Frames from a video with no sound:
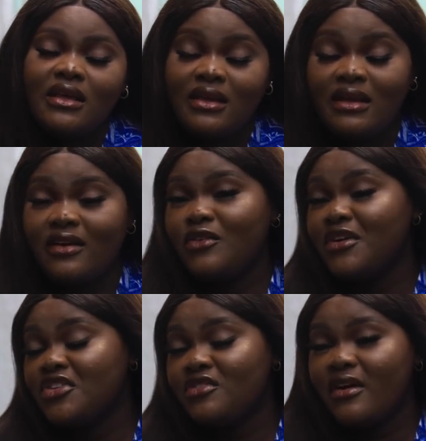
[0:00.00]
And I've
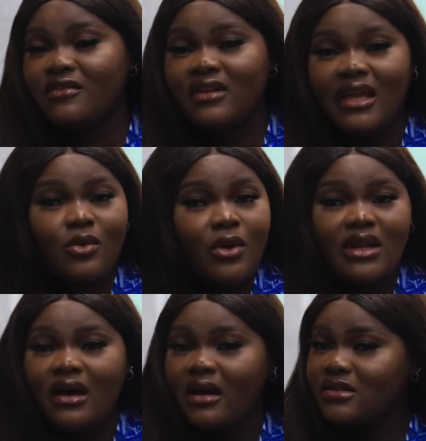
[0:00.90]
already traveled like
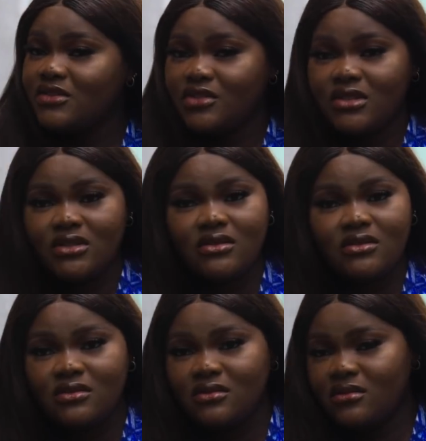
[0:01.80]
1 hour journey,
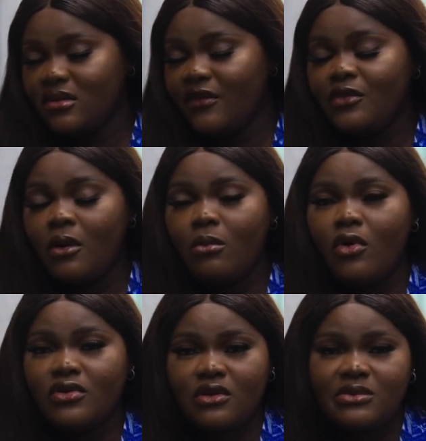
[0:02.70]
if not
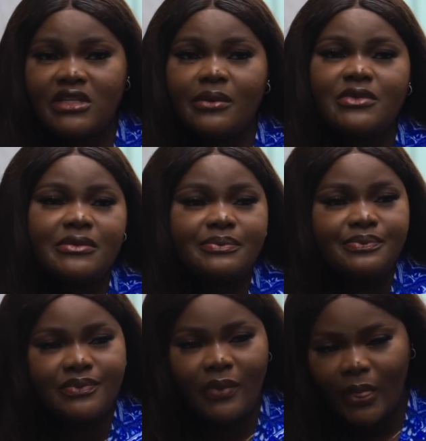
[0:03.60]
more sometimes,
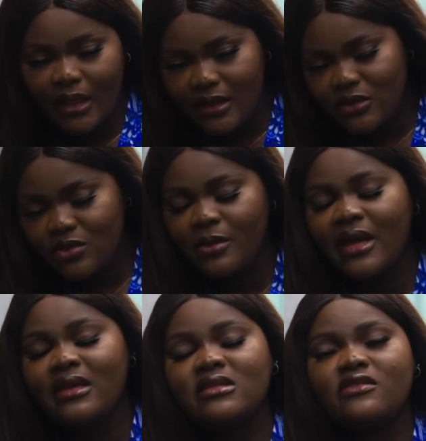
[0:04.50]
to
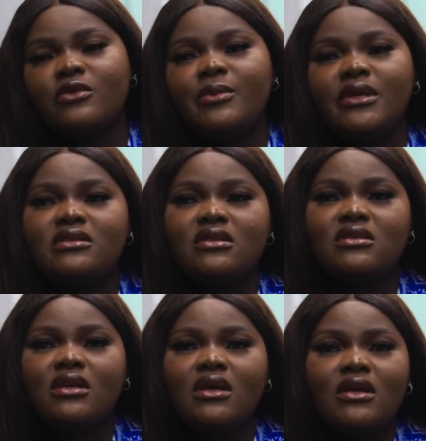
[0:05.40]
my interview
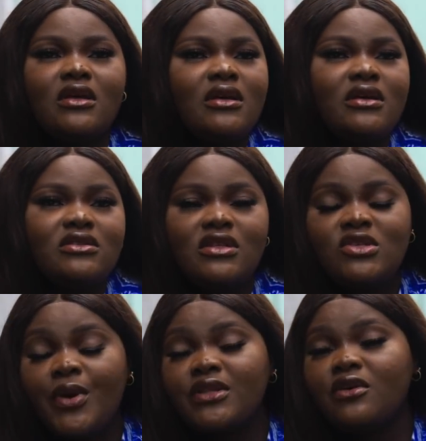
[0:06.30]
places. So
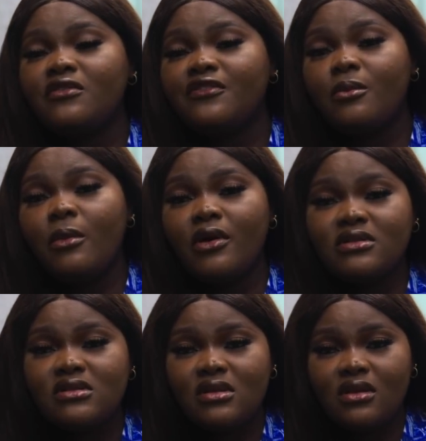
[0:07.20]
this went on for
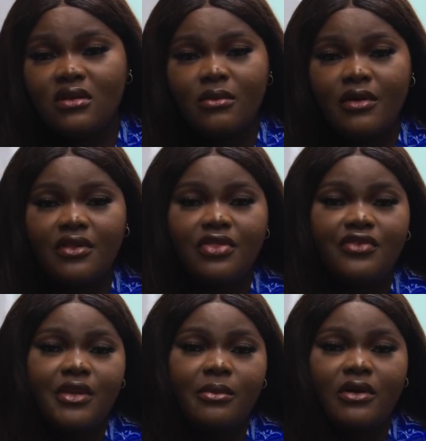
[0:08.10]
months, more than
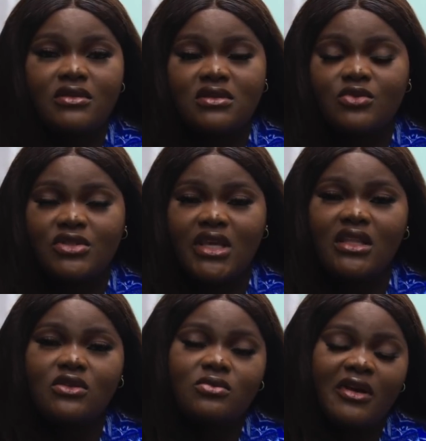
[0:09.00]
3 months. It was
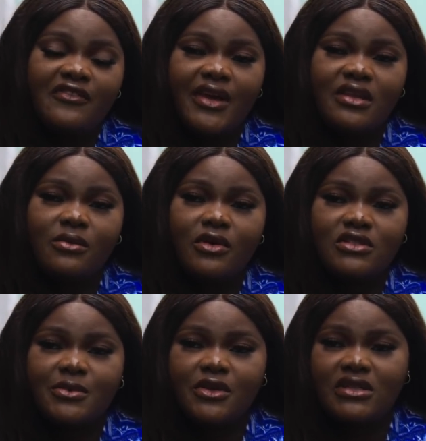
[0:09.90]
getting to my final
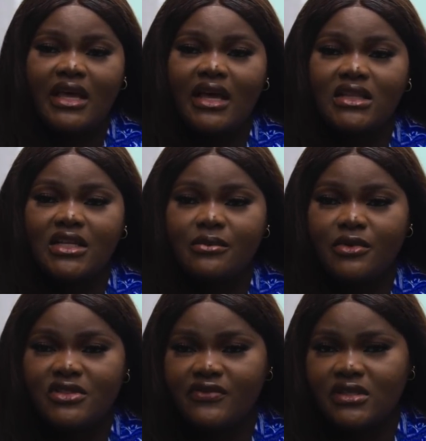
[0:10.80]
month because I had 3
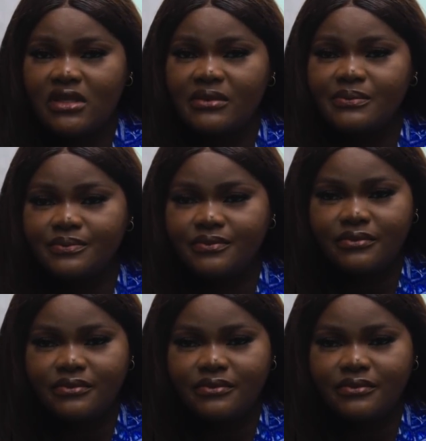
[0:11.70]
months visa.